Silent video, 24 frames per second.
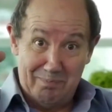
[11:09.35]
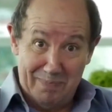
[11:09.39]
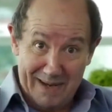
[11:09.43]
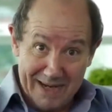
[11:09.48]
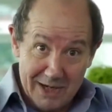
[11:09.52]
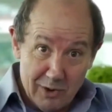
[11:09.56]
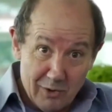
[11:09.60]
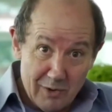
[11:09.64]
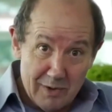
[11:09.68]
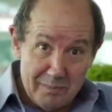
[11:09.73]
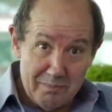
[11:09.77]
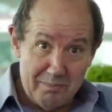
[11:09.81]

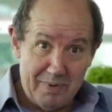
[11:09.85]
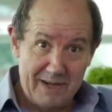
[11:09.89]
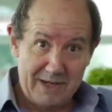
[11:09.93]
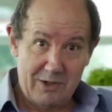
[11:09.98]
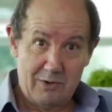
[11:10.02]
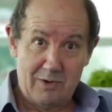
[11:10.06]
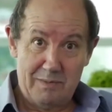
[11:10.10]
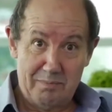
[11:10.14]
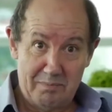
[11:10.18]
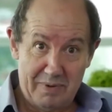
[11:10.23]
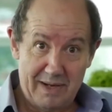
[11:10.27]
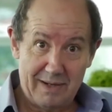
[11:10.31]
bigger and bigger
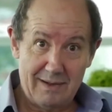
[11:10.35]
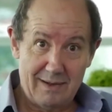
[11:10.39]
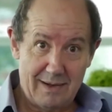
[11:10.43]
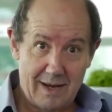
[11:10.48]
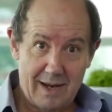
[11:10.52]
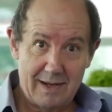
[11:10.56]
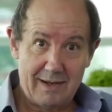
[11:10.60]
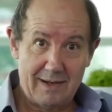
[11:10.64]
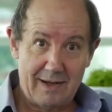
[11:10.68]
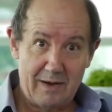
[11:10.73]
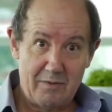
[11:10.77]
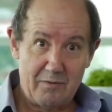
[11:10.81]
and bigger
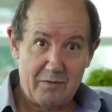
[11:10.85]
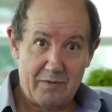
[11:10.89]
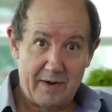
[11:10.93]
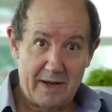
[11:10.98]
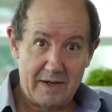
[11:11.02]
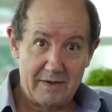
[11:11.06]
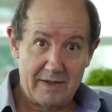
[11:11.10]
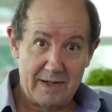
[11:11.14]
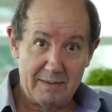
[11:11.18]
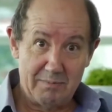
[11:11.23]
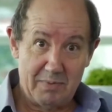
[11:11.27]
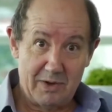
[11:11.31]
like an
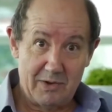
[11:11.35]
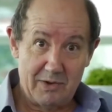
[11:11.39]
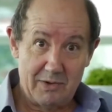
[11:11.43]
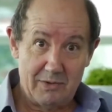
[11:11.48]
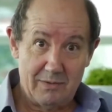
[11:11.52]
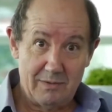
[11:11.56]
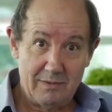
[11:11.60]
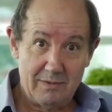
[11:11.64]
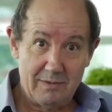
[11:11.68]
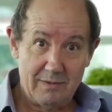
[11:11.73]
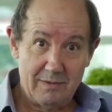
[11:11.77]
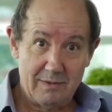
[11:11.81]
inflating
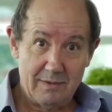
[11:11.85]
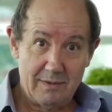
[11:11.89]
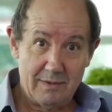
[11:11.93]
balloon?